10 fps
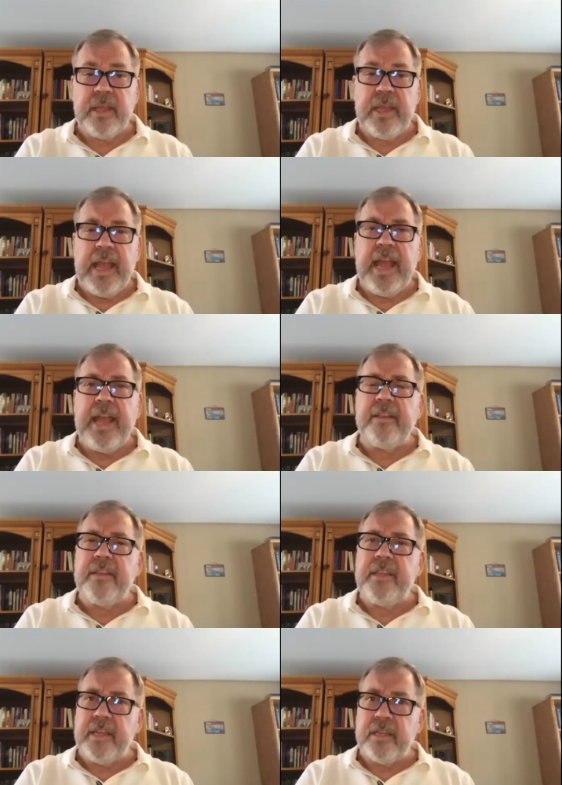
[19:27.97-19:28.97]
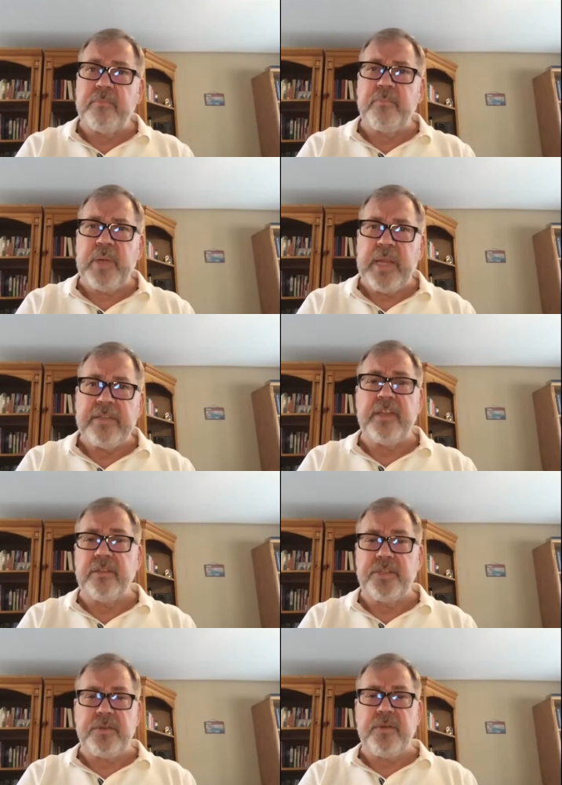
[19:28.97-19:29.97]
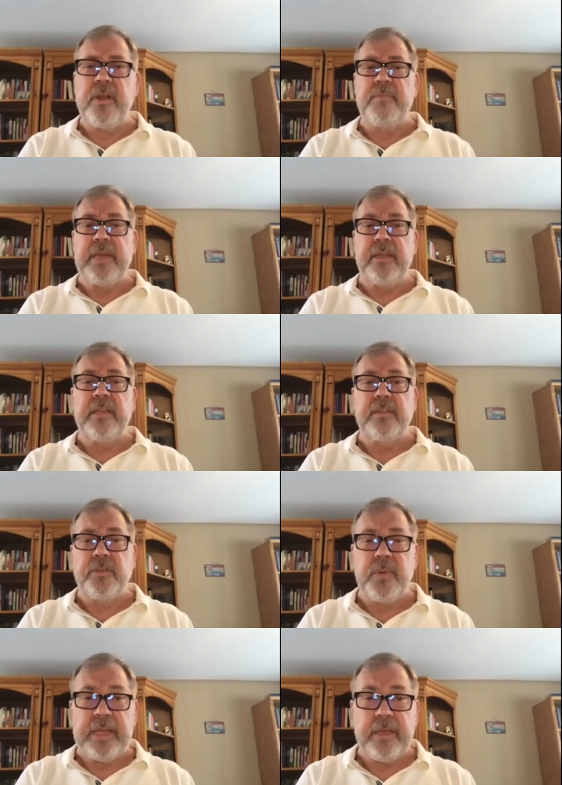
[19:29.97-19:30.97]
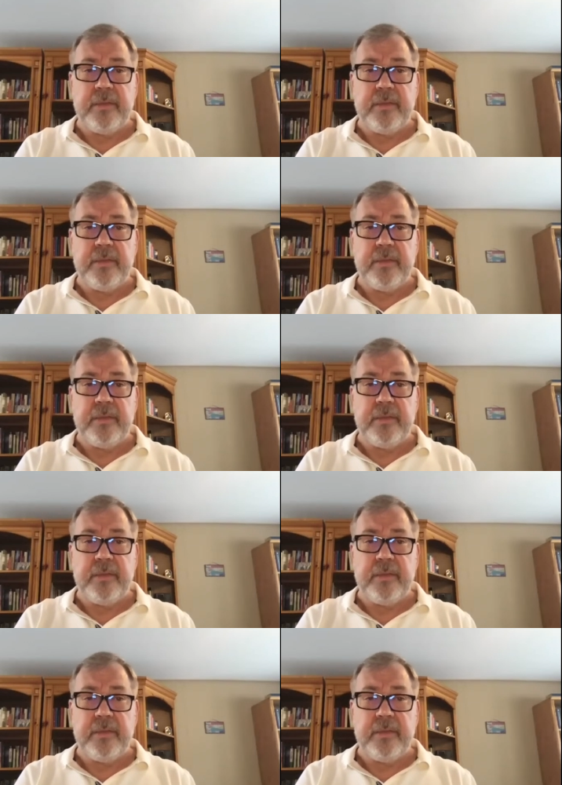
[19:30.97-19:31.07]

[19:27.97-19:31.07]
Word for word: And this blessing struck me this week